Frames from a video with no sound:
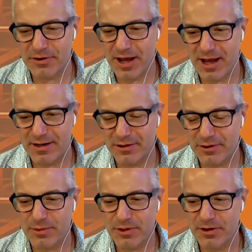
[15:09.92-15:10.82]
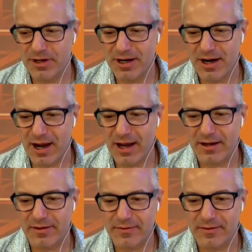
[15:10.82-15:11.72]
I mean, you're not, you're a young guy,
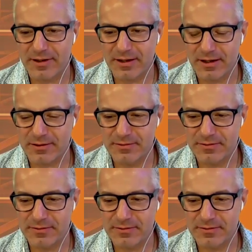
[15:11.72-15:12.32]
you know.